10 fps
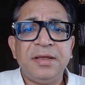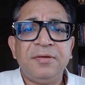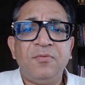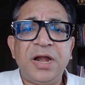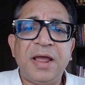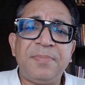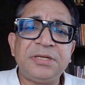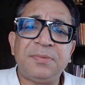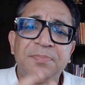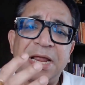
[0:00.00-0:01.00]
What happens?
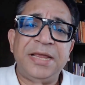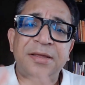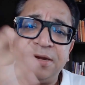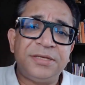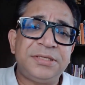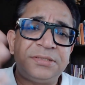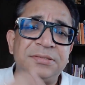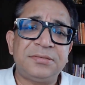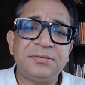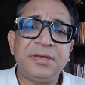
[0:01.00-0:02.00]
Supply
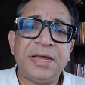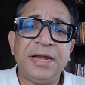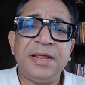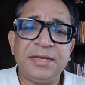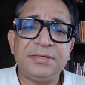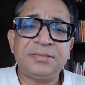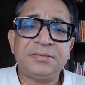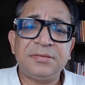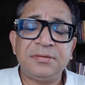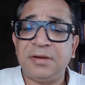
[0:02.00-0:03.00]
increases and
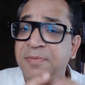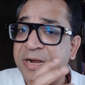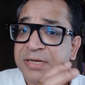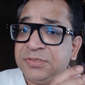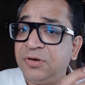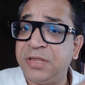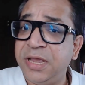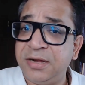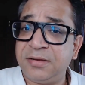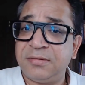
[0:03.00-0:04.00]
hence demand is not
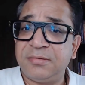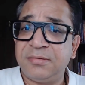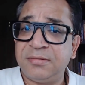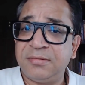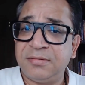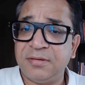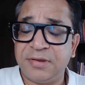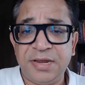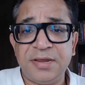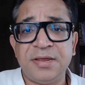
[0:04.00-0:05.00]
there.
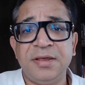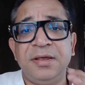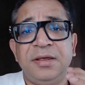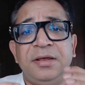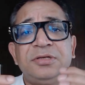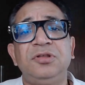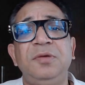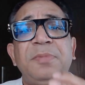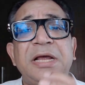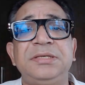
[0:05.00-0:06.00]
Okay. So the
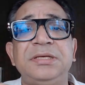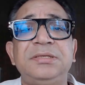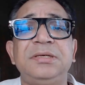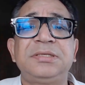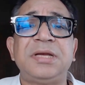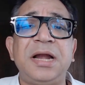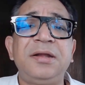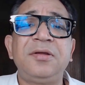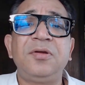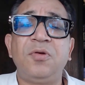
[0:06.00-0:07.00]
prices start
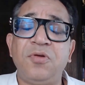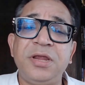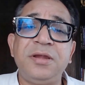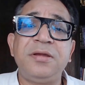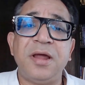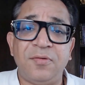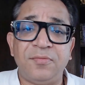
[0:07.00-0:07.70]
going down.